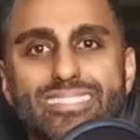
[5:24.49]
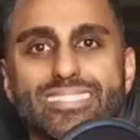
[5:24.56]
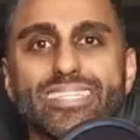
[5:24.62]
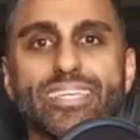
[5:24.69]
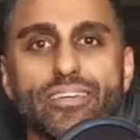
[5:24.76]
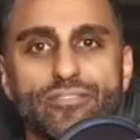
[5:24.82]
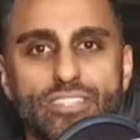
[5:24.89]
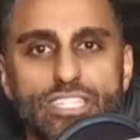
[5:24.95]
to
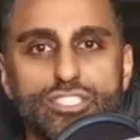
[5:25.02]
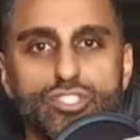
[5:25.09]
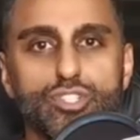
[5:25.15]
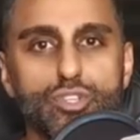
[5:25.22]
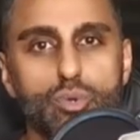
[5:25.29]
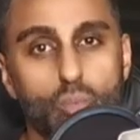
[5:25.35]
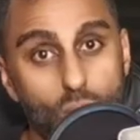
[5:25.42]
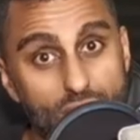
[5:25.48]
see if this
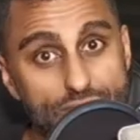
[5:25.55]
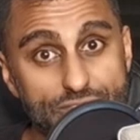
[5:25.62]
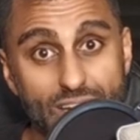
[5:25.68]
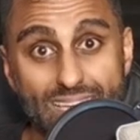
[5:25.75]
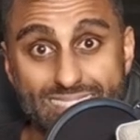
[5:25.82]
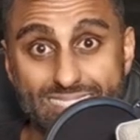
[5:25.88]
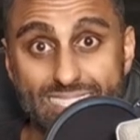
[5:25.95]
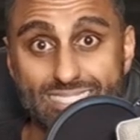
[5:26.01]
new Wi
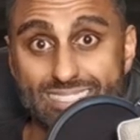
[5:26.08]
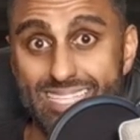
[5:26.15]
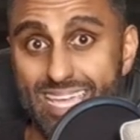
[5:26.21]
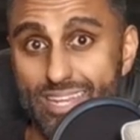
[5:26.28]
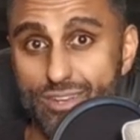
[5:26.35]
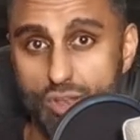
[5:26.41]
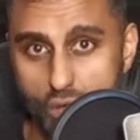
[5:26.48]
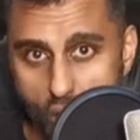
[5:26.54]
Fi 6
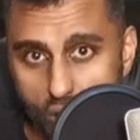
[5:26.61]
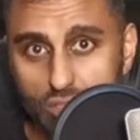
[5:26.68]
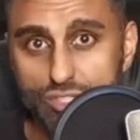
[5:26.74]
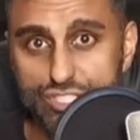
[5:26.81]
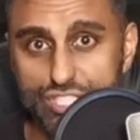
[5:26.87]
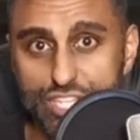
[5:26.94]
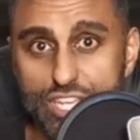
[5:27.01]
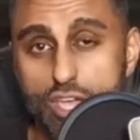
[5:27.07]

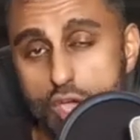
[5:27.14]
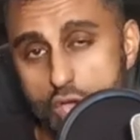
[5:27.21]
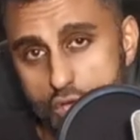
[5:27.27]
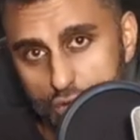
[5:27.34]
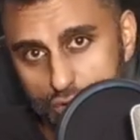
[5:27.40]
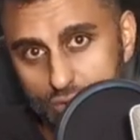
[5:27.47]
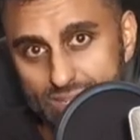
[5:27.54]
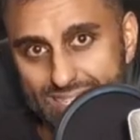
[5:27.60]
technology
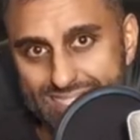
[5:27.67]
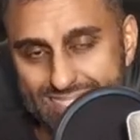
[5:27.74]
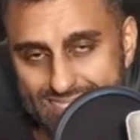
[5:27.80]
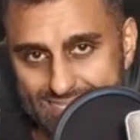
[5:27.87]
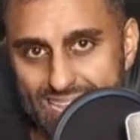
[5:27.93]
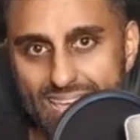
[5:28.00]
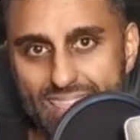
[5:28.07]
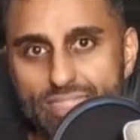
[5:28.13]
could
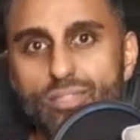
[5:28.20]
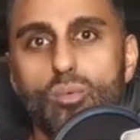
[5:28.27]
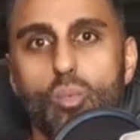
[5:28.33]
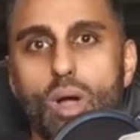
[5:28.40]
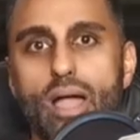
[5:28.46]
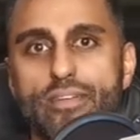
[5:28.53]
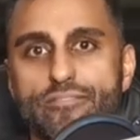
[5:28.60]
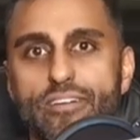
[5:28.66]
extend the
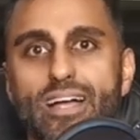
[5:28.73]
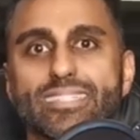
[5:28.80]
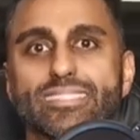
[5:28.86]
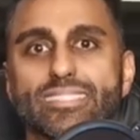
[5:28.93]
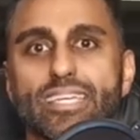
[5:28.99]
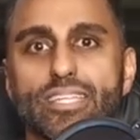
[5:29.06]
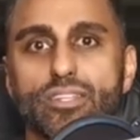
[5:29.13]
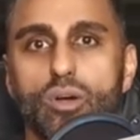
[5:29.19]
Wi Fi
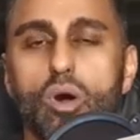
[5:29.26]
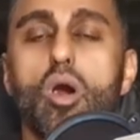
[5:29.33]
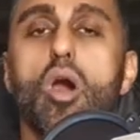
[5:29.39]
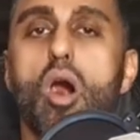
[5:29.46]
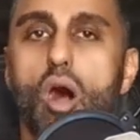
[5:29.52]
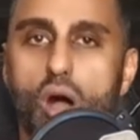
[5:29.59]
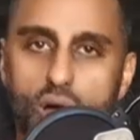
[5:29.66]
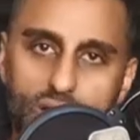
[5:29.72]
signal
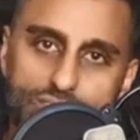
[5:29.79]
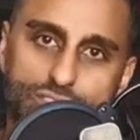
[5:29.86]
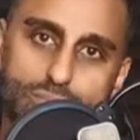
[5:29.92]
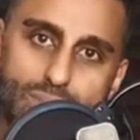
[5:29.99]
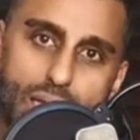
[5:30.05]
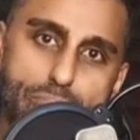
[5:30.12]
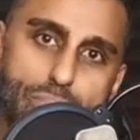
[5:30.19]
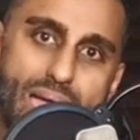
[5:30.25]

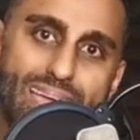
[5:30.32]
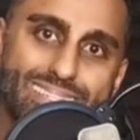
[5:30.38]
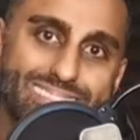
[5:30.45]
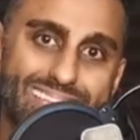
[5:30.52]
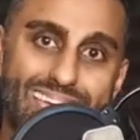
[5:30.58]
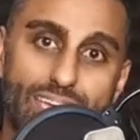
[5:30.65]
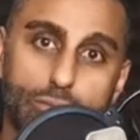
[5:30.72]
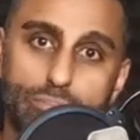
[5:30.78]
onto my
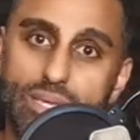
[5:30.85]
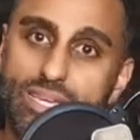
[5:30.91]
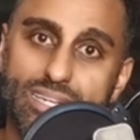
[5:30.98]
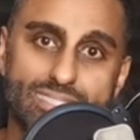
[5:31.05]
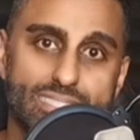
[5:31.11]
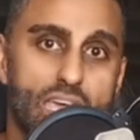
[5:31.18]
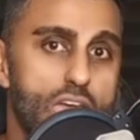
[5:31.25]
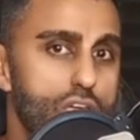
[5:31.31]
back deck
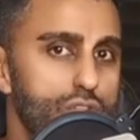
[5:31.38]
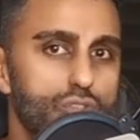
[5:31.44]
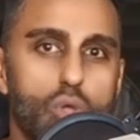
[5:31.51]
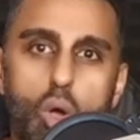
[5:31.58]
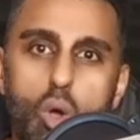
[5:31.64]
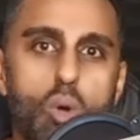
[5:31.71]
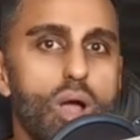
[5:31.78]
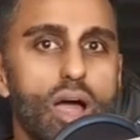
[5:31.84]
because
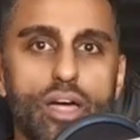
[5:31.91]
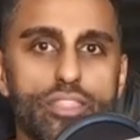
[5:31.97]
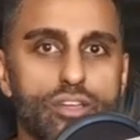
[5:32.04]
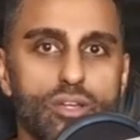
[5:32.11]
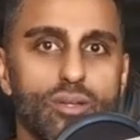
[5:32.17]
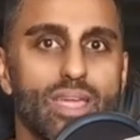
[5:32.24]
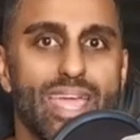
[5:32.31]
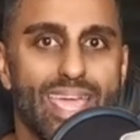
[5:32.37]
no
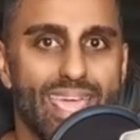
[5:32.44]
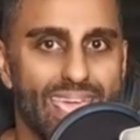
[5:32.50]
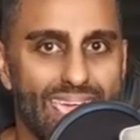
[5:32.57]
other